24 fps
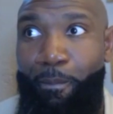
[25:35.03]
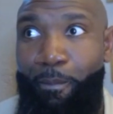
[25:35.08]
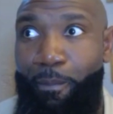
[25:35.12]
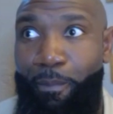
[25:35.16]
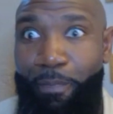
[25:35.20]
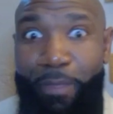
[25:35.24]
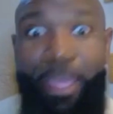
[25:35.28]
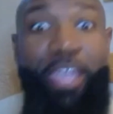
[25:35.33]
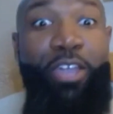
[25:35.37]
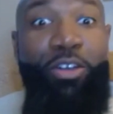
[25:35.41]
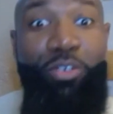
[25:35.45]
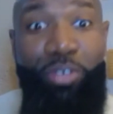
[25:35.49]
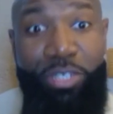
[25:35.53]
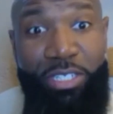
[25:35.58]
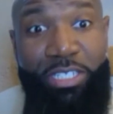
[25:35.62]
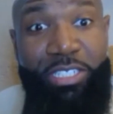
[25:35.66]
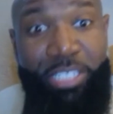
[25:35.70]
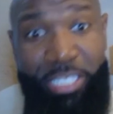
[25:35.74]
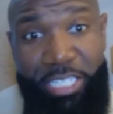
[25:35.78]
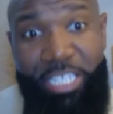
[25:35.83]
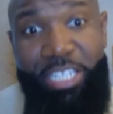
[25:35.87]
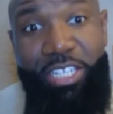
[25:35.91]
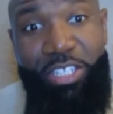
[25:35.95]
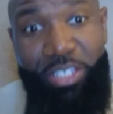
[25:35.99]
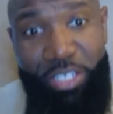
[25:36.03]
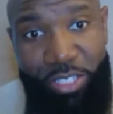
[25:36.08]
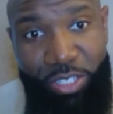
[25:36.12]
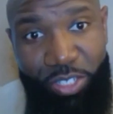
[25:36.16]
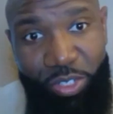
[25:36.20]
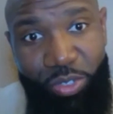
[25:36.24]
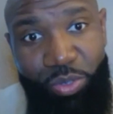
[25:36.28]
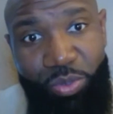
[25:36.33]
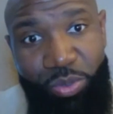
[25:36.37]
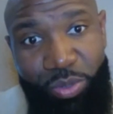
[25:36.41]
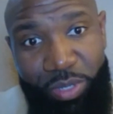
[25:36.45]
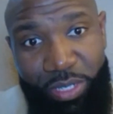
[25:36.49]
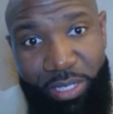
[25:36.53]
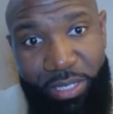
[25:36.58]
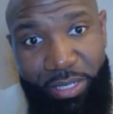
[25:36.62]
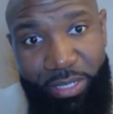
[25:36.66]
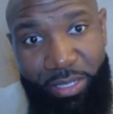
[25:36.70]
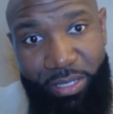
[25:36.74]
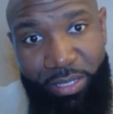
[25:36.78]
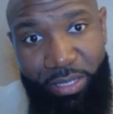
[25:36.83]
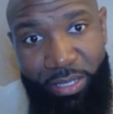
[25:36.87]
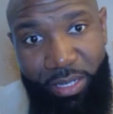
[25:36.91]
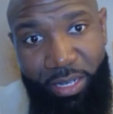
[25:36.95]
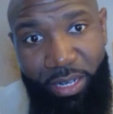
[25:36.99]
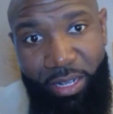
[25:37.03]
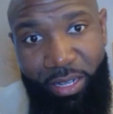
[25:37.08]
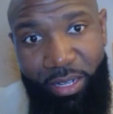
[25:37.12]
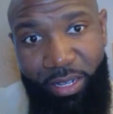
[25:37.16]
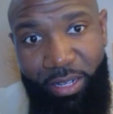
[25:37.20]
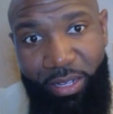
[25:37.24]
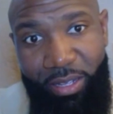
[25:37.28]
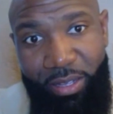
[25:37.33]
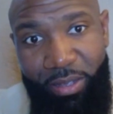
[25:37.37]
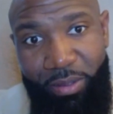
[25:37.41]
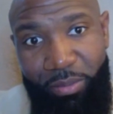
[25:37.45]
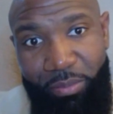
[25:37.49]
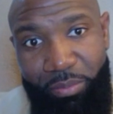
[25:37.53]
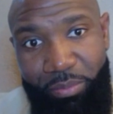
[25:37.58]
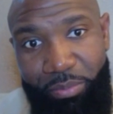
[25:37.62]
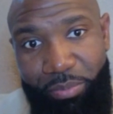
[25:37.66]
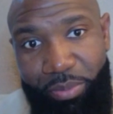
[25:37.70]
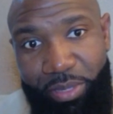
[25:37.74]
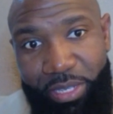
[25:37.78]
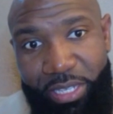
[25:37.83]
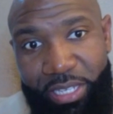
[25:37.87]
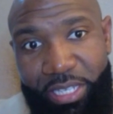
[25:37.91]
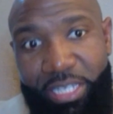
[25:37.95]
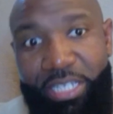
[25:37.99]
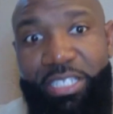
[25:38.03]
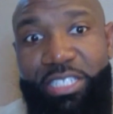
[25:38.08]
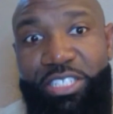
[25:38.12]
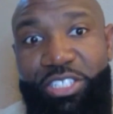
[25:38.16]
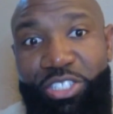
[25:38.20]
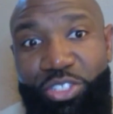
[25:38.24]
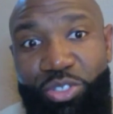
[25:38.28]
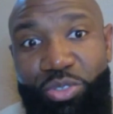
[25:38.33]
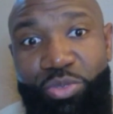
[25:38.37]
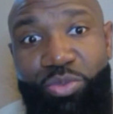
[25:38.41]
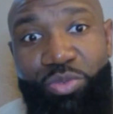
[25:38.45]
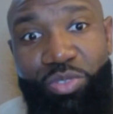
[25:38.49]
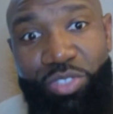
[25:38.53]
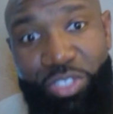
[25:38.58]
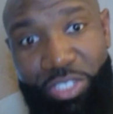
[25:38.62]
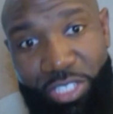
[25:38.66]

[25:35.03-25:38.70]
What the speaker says: they're going to continue to do it because you